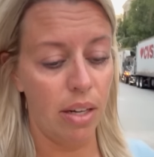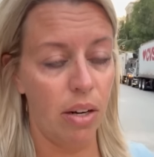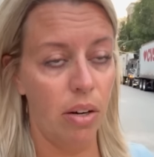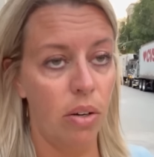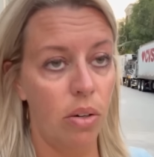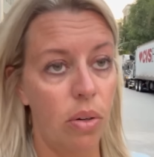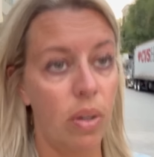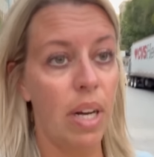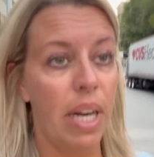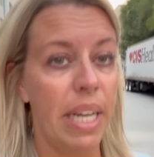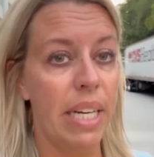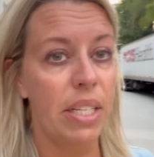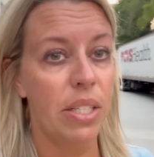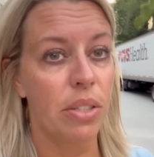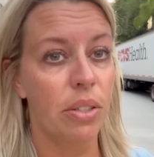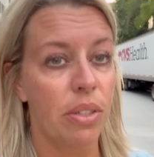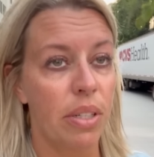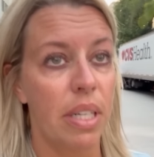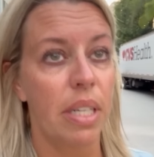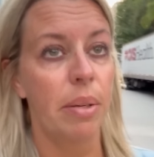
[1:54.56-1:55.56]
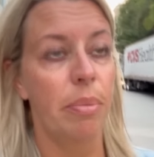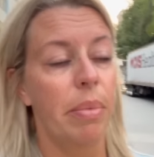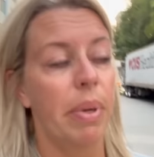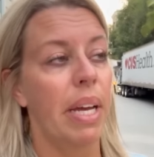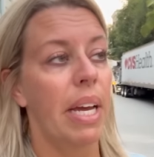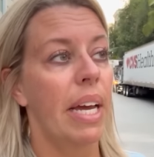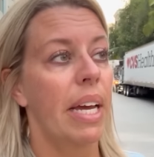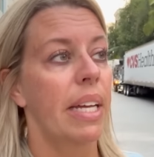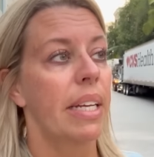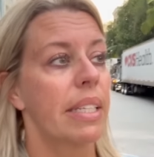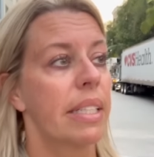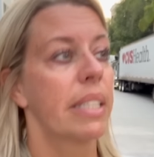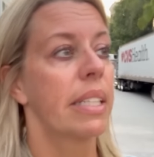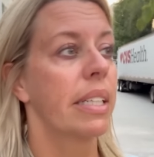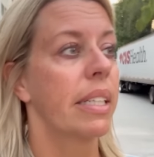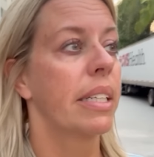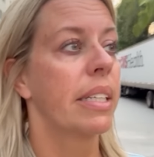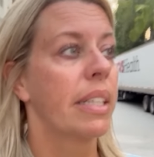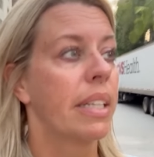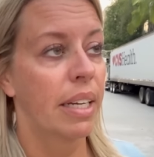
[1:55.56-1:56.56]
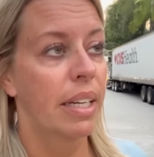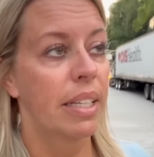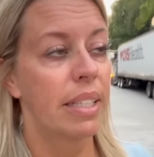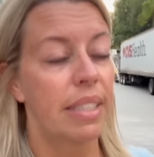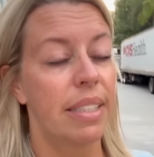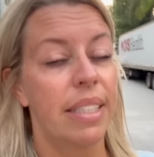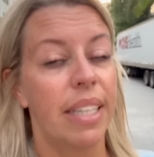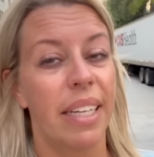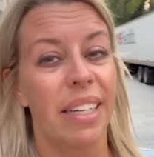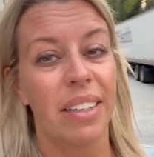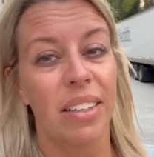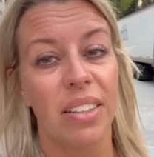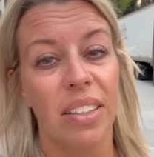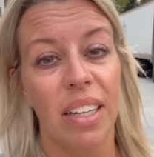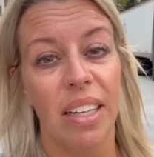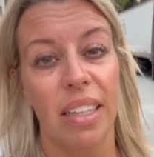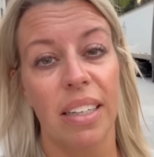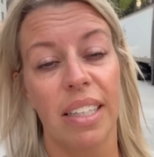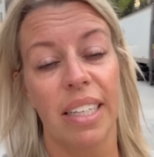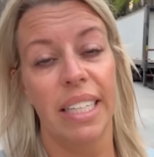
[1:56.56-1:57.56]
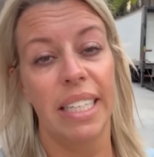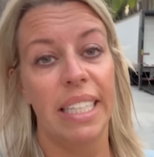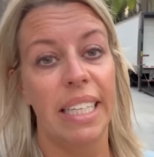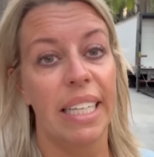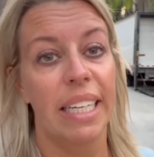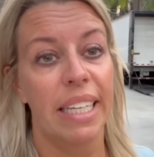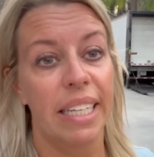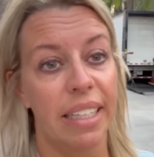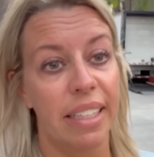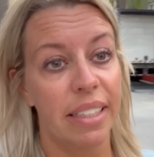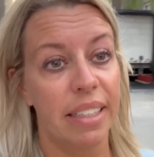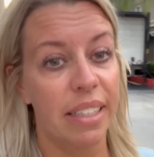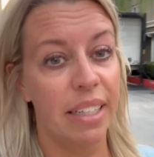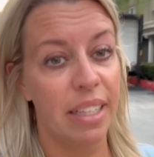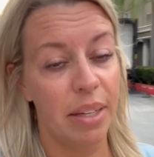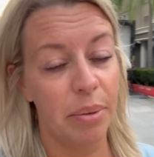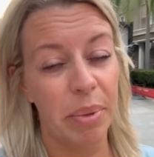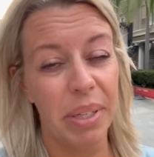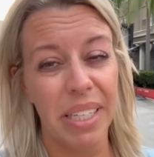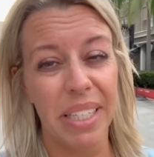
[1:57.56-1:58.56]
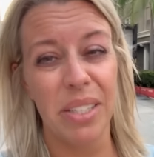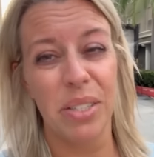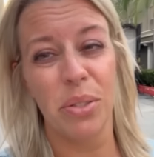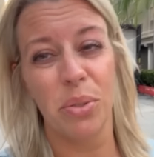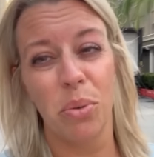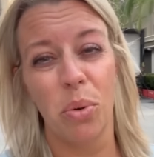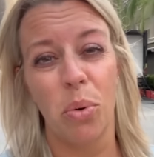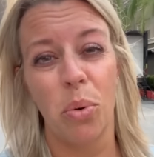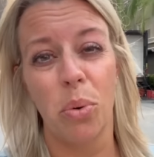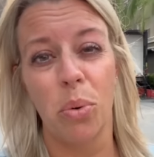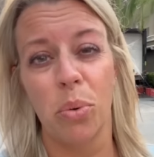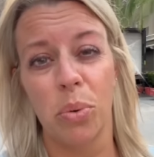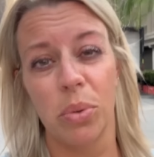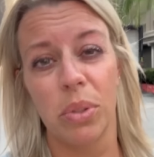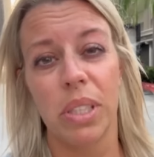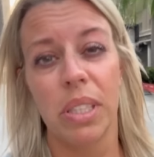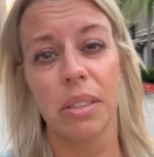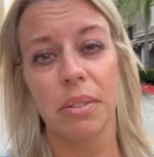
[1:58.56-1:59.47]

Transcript: No ice cream at 10 o'clock again. I'm getting too old.